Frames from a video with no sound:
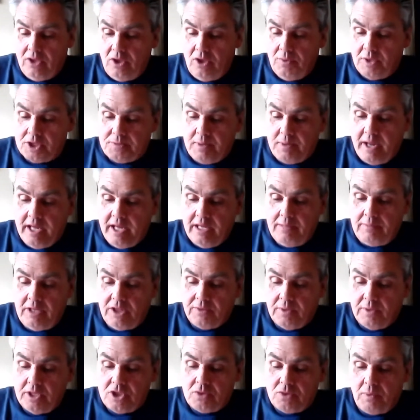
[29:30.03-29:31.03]
The right field
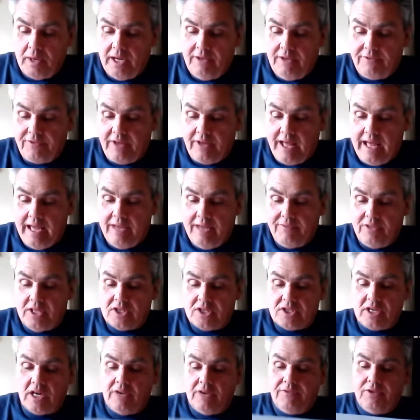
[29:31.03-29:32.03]
was really long
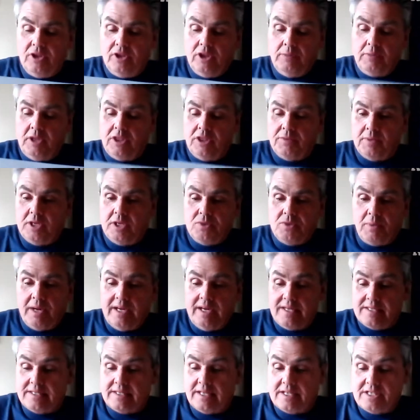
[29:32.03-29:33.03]
back in 1930. It was
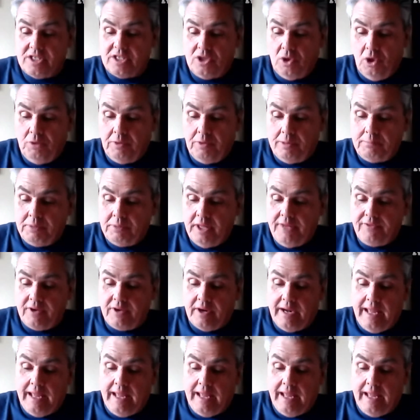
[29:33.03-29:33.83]
407.